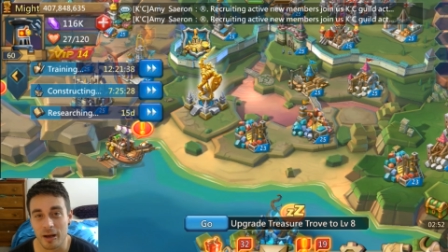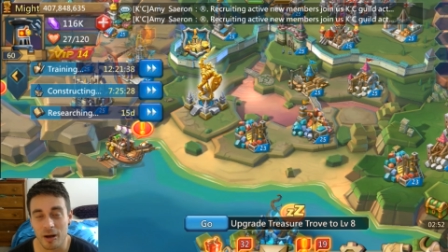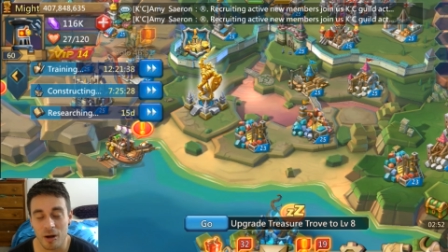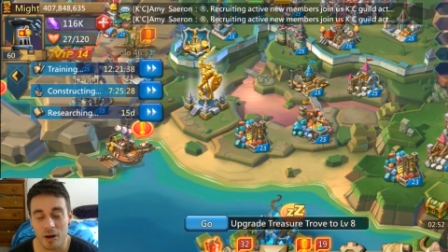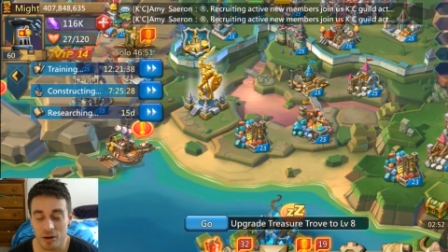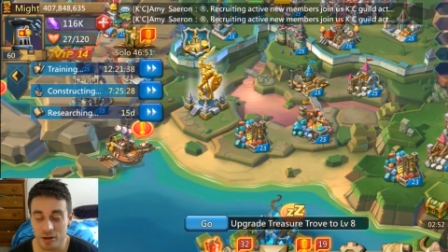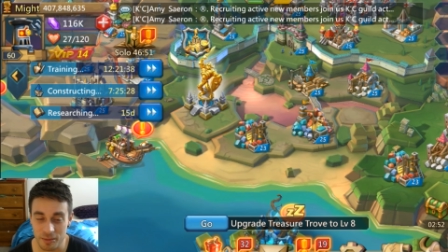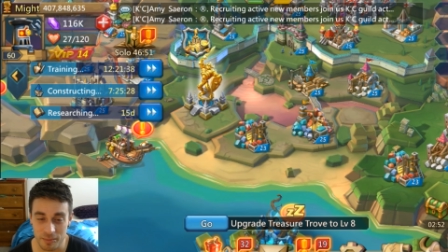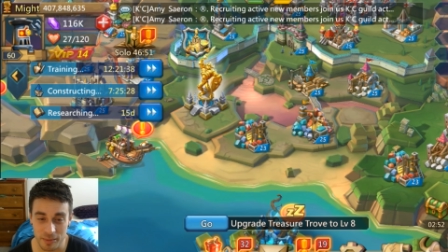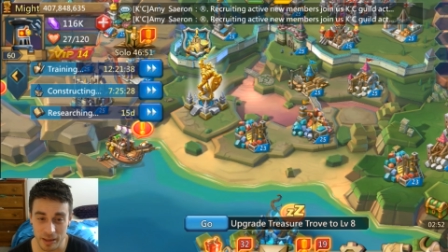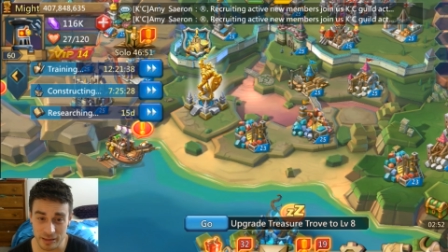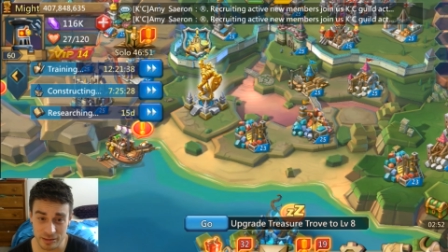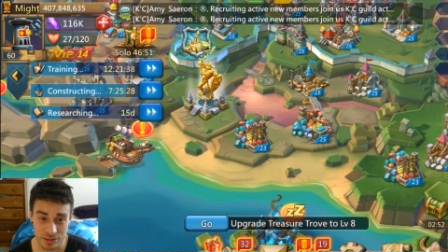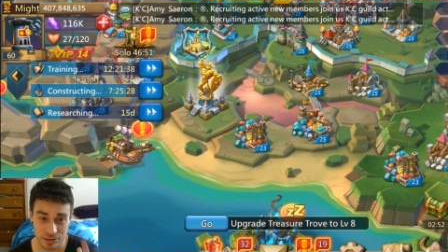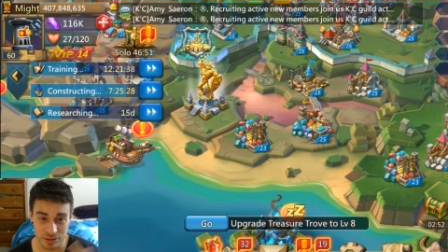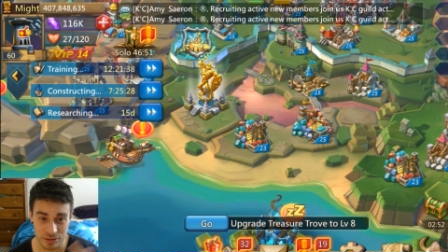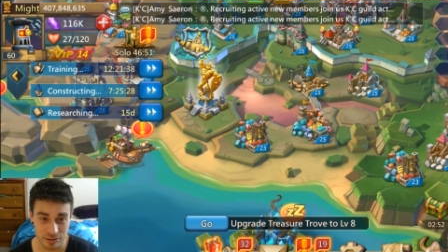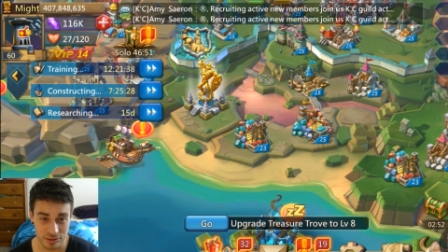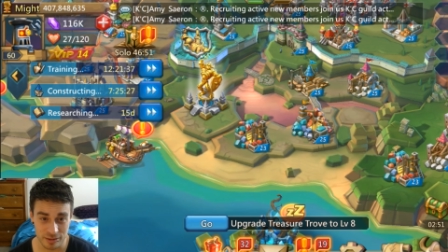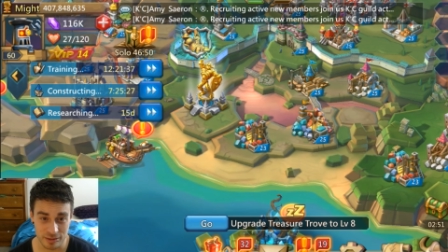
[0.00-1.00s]
all your
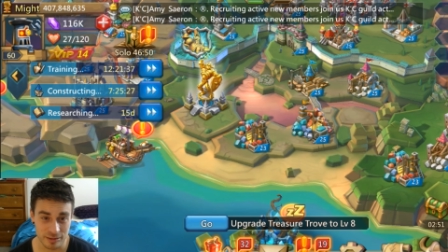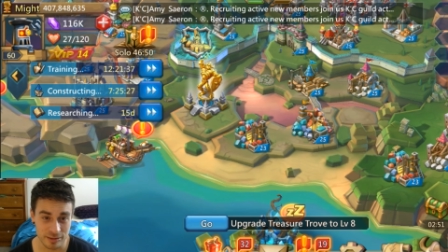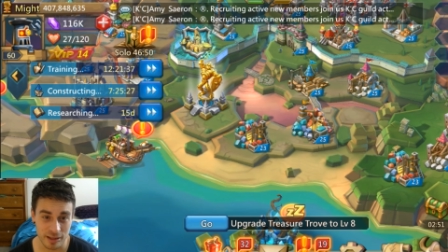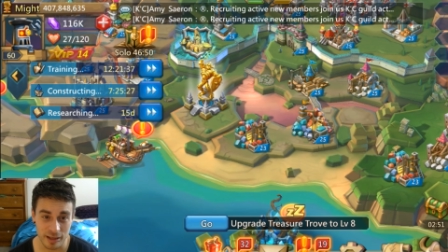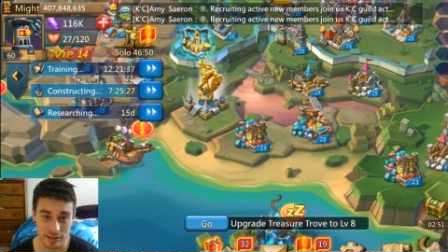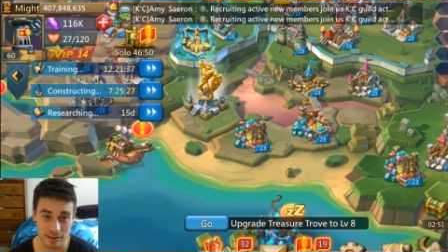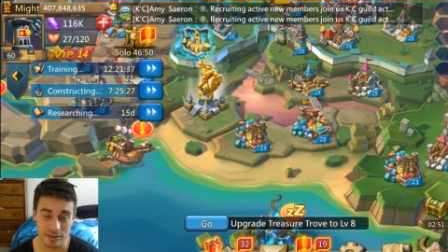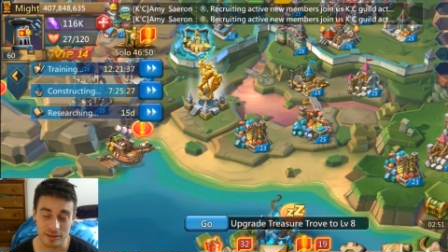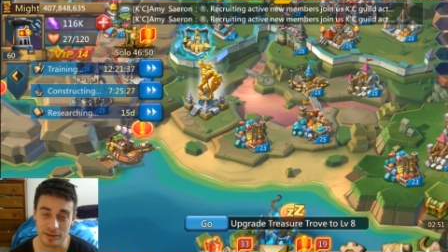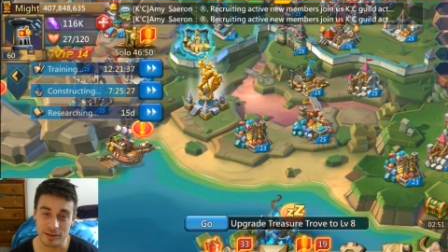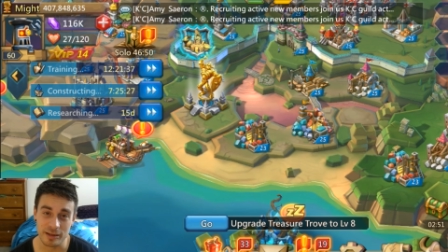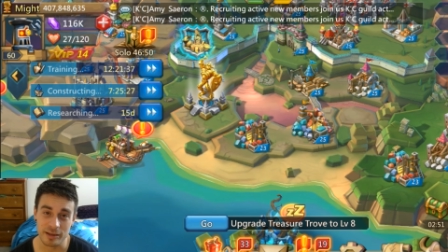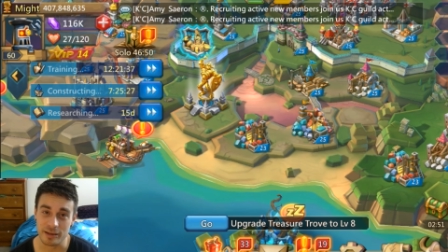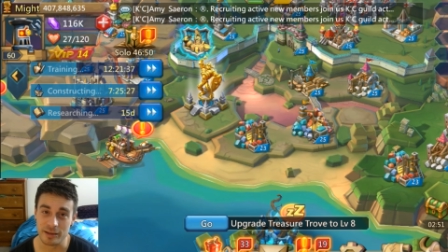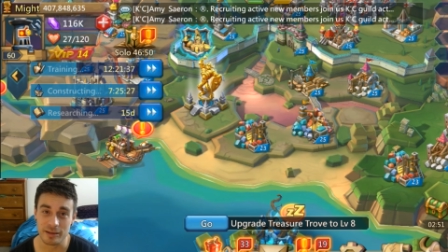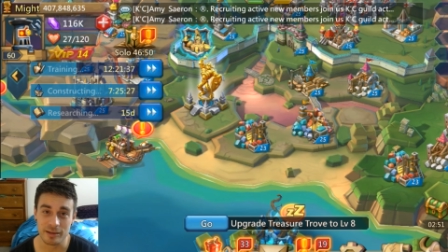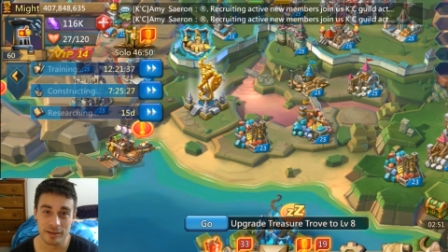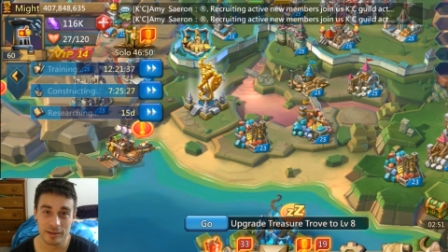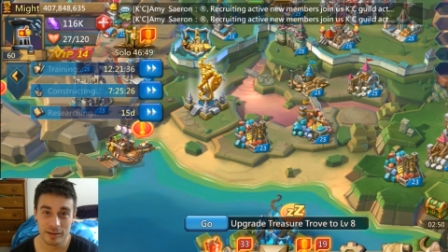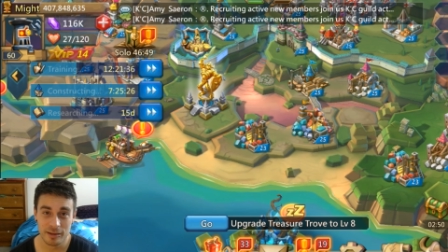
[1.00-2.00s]
messages are just getting
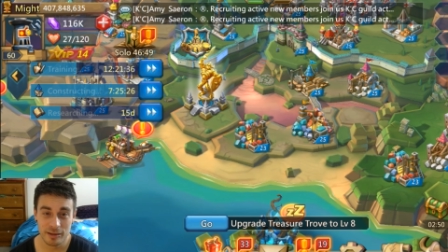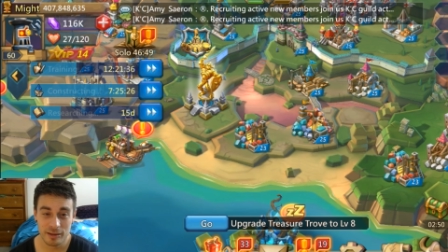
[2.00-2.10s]
deleted.